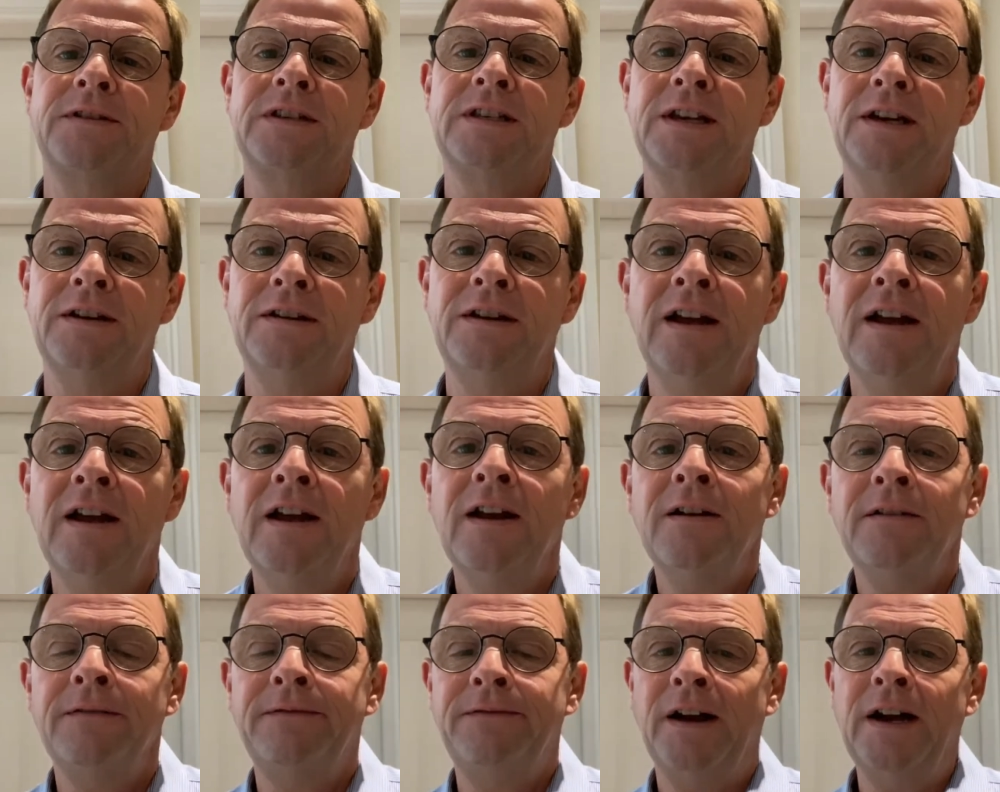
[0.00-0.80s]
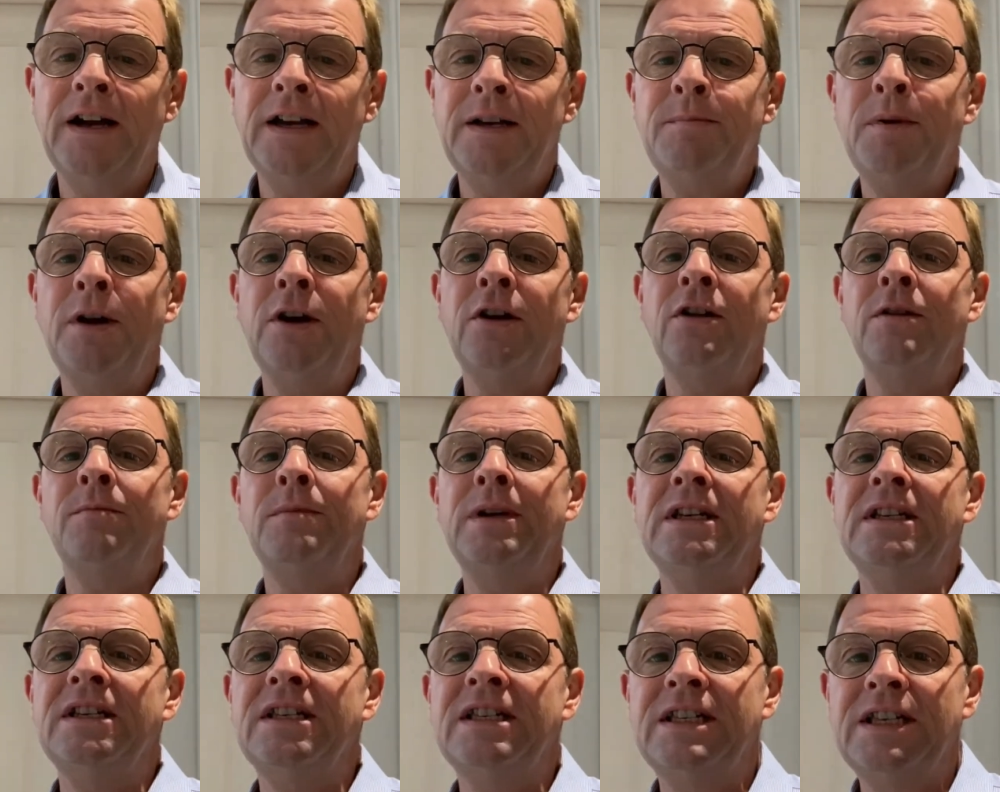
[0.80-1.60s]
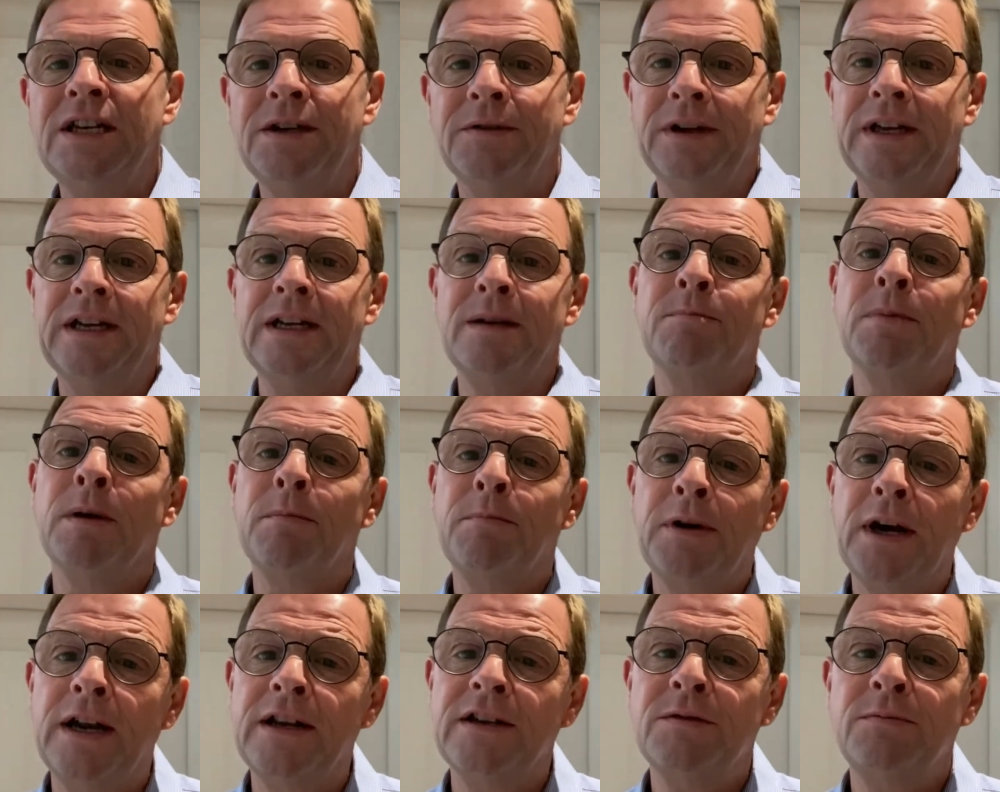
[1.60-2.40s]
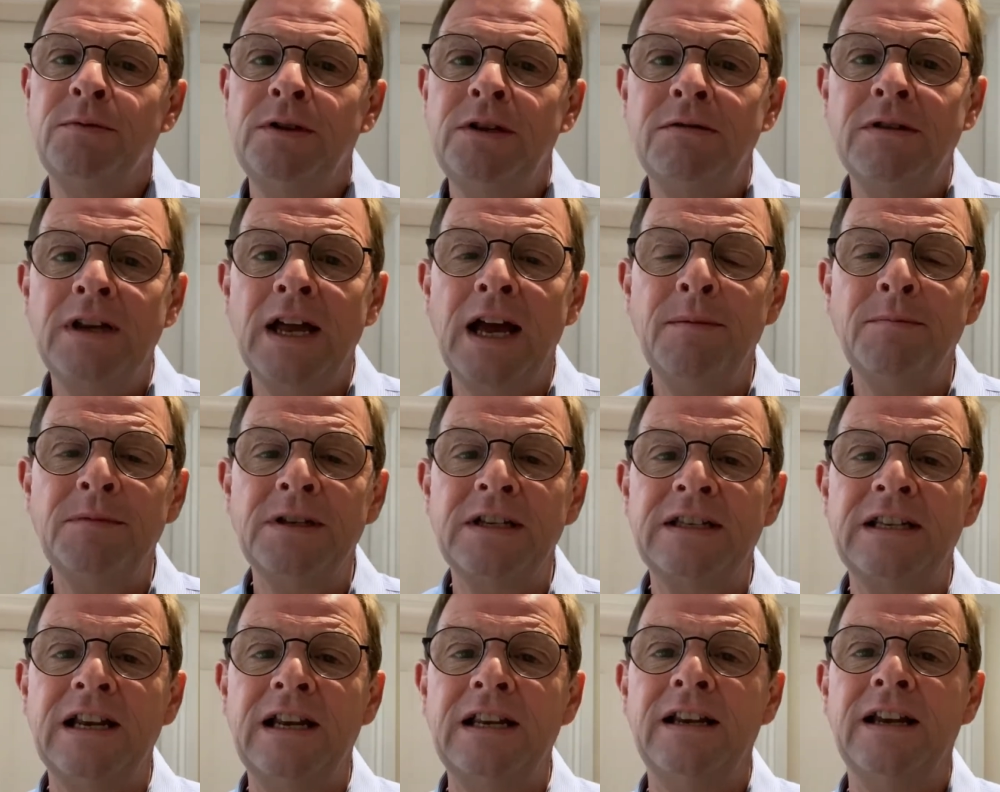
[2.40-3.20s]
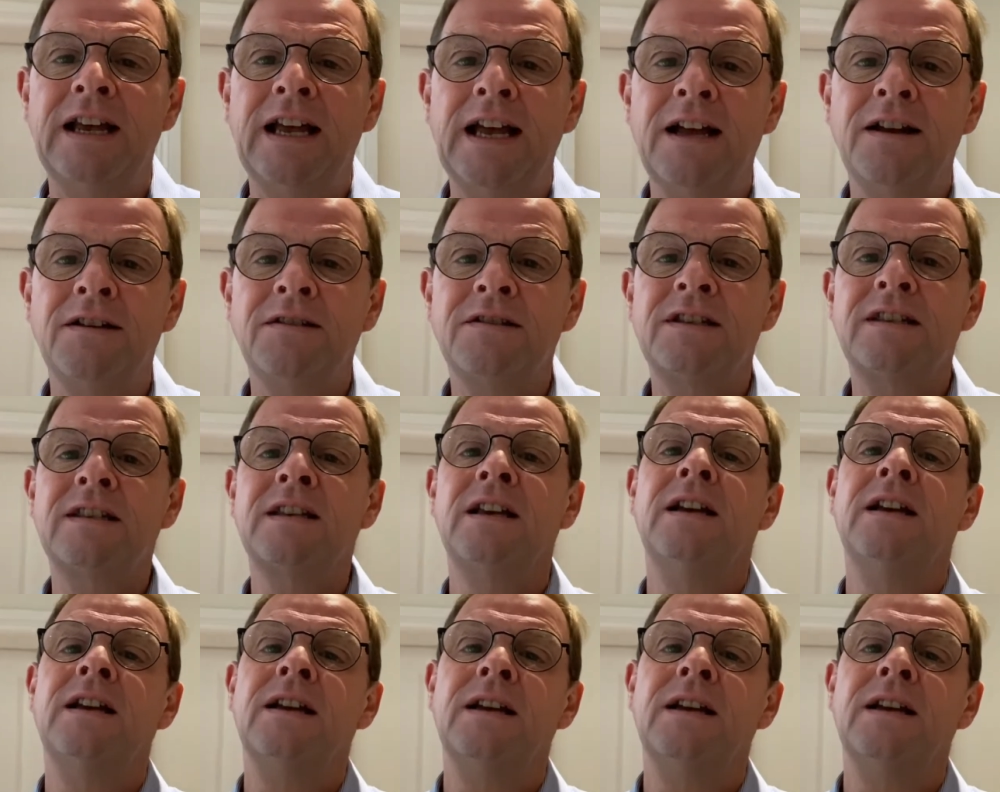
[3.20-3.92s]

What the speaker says: So fine, by all means do it, but perhaps when you come to sell your house,